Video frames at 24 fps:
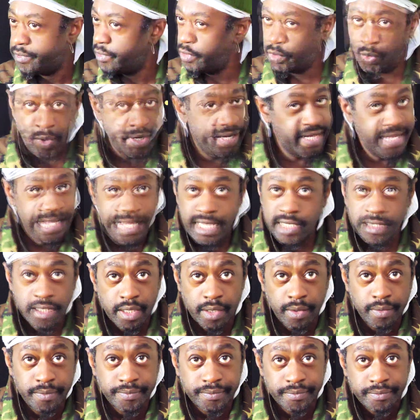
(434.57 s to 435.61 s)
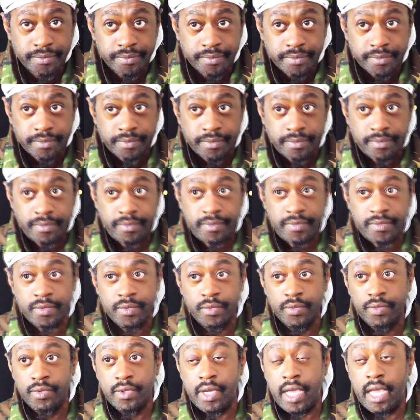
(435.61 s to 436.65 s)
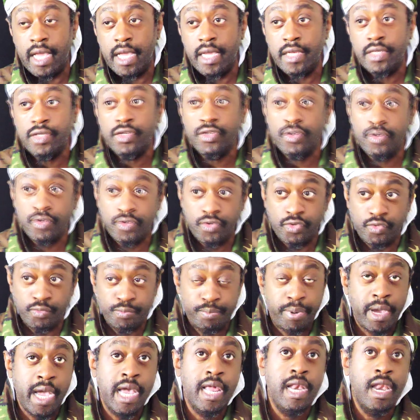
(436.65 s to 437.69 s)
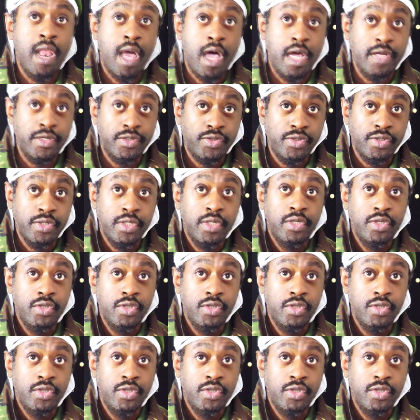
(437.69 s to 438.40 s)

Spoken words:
20 years ago. By and large,